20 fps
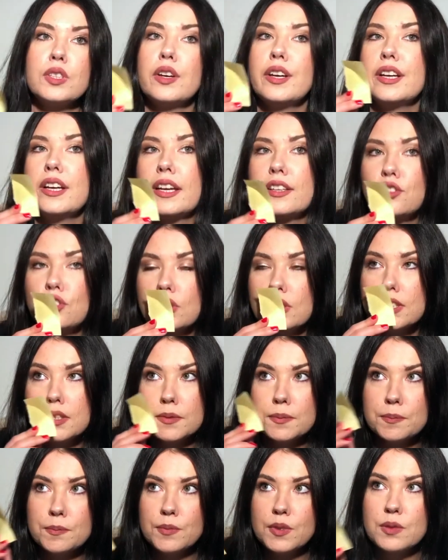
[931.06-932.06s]
actually
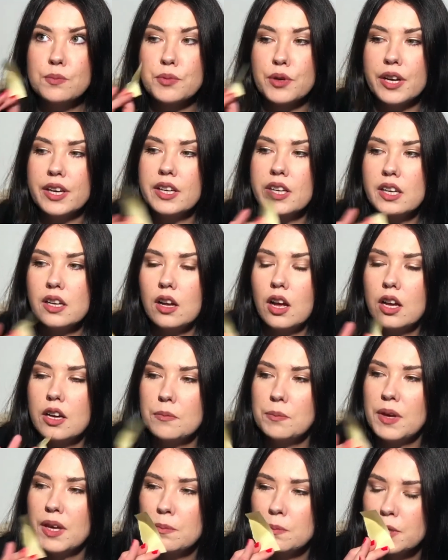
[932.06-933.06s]
sprayed it on a
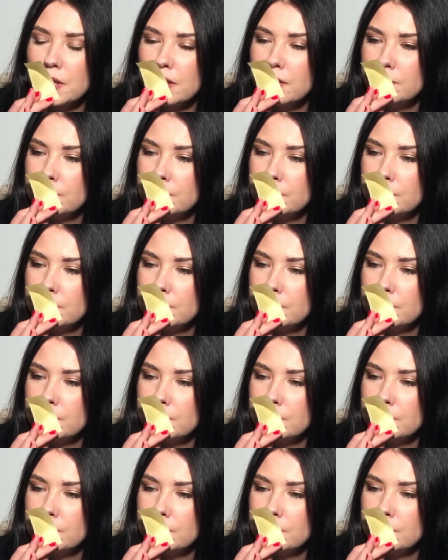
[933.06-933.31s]
paper.